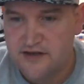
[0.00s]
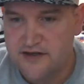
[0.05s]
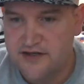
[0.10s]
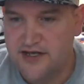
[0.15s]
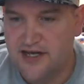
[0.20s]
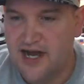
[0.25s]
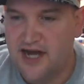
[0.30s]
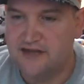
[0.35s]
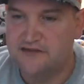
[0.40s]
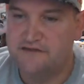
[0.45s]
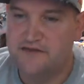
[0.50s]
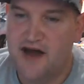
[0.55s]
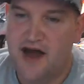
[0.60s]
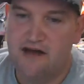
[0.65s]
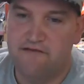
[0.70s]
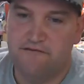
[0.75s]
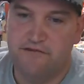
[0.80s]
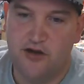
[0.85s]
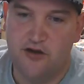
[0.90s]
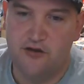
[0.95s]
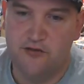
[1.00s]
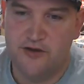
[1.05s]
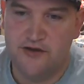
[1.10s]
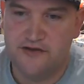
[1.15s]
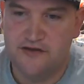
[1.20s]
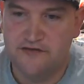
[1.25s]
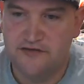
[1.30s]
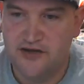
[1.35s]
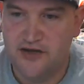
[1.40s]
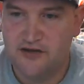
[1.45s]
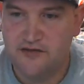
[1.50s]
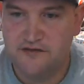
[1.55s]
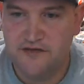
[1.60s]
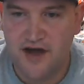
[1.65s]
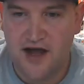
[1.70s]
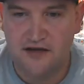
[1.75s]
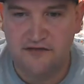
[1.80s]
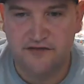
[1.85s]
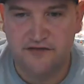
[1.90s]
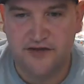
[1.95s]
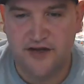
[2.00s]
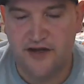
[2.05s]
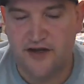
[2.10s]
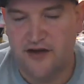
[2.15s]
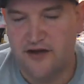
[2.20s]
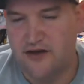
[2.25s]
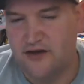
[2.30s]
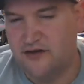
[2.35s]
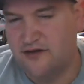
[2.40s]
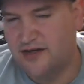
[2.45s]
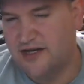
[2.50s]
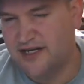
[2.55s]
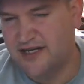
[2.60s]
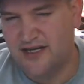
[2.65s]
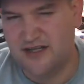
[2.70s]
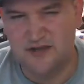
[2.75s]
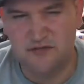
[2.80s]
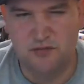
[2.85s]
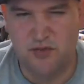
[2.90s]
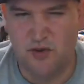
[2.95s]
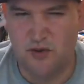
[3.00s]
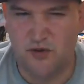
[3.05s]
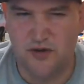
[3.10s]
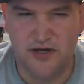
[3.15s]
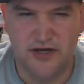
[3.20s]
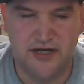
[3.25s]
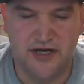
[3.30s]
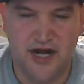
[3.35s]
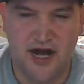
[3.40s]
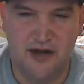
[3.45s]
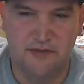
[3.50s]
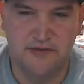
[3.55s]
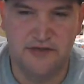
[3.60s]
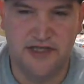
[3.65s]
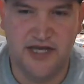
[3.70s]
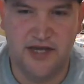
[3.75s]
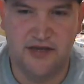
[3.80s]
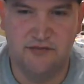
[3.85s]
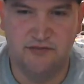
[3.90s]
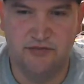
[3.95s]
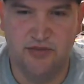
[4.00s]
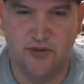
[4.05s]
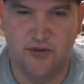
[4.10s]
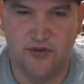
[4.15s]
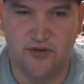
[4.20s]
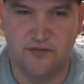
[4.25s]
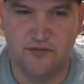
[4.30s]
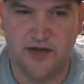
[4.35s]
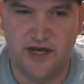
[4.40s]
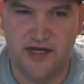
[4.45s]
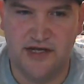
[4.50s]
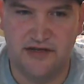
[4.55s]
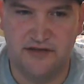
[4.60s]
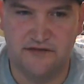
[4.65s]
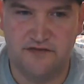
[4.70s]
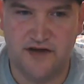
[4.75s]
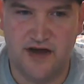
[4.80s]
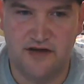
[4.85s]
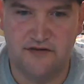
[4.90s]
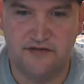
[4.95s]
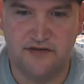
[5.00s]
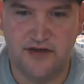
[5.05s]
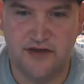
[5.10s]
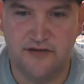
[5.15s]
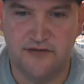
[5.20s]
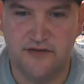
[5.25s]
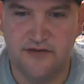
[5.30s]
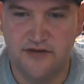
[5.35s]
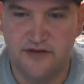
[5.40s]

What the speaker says: You got to find flow with it. If you don't find flow, it gets boring. I was getting bored when I didn't find flow.